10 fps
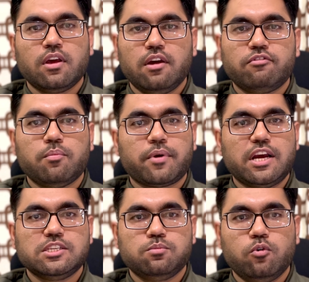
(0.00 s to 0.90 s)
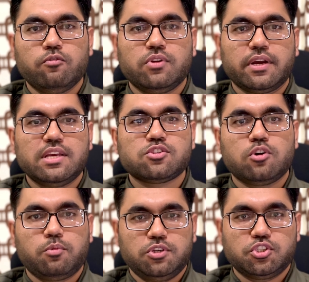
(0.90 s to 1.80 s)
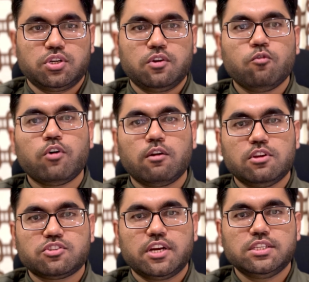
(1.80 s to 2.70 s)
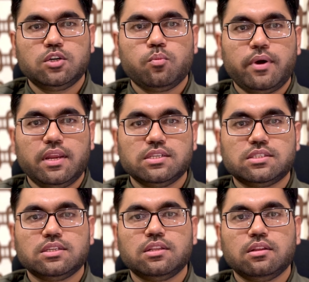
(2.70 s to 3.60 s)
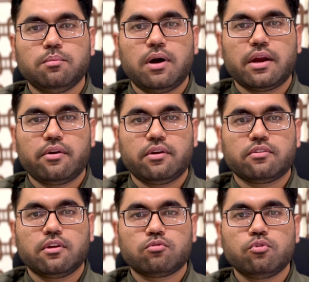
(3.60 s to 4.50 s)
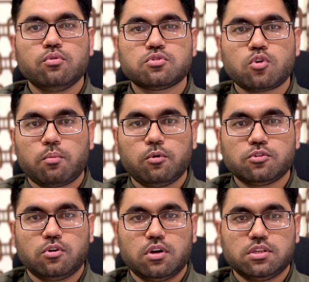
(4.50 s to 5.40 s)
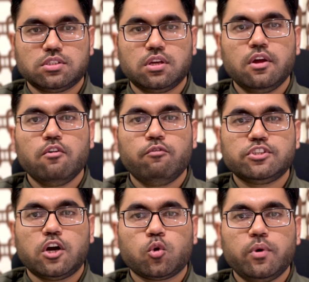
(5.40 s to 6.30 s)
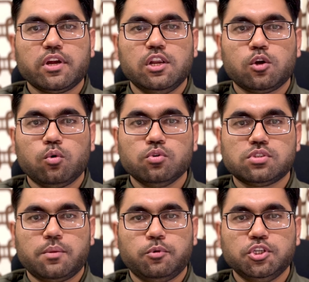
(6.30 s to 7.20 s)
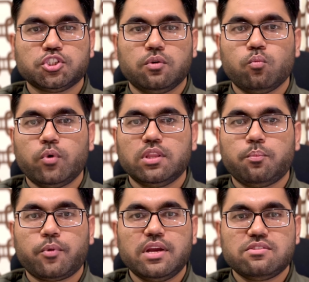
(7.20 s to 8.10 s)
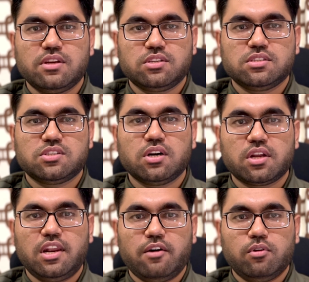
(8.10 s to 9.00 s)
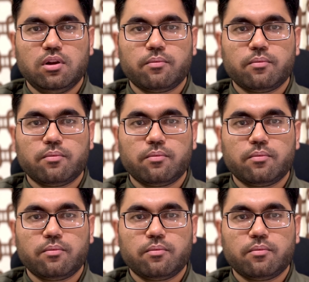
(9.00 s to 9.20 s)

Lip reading: If the price moves against your position, one of the strategies to manage market risk is to use stop loss orders, which automatically close the position when the price reaches a certain level.